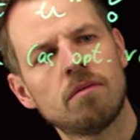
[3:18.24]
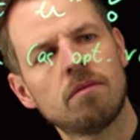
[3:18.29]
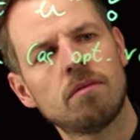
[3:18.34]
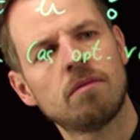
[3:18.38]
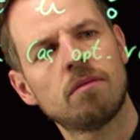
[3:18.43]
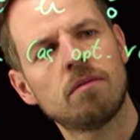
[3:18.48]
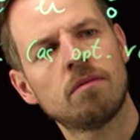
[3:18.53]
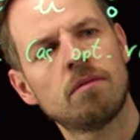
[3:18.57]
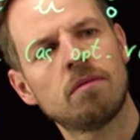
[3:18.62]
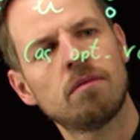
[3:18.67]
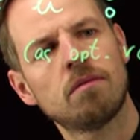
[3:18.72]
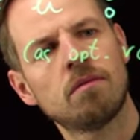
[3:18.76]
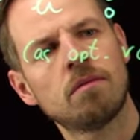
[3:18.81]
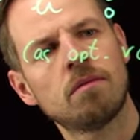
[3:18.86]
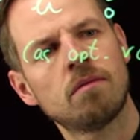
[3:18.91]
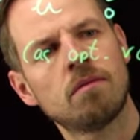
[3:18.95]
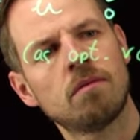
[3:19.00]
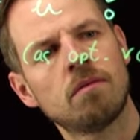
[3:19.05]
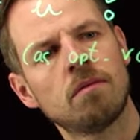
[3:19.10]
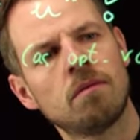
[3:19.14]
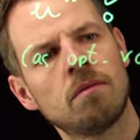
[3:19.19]

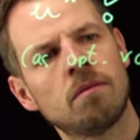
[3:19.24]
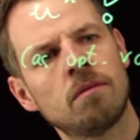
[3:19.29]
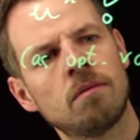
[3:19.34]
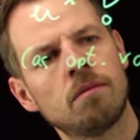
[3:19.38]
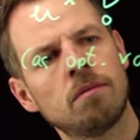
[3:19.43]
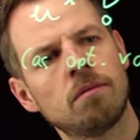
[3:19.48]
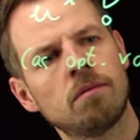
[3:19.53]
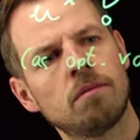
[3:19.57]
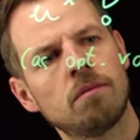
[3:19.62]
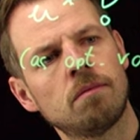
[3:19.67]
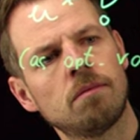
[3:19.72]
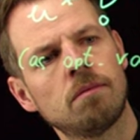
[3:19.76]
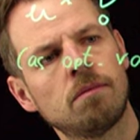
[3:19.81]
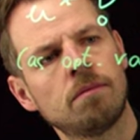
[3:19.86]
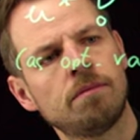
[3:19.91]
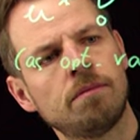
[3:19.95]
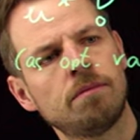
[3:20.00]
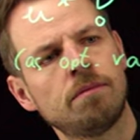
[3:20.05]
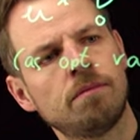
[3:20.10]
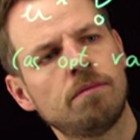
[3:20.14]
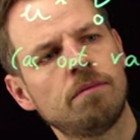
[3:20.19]

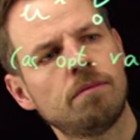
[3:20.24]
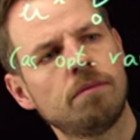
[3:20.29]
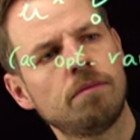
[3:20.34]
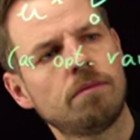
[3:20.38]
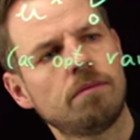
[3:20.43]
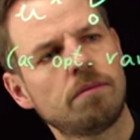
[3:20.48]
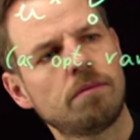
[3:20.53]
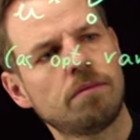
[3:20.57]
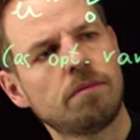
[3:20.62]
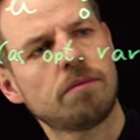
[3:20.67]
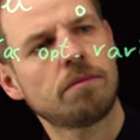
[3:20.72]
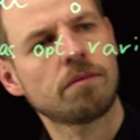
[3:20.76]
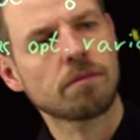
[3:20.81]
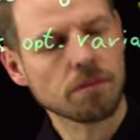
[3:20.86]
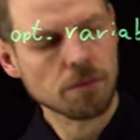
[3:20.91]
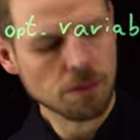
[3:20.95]
[no speech]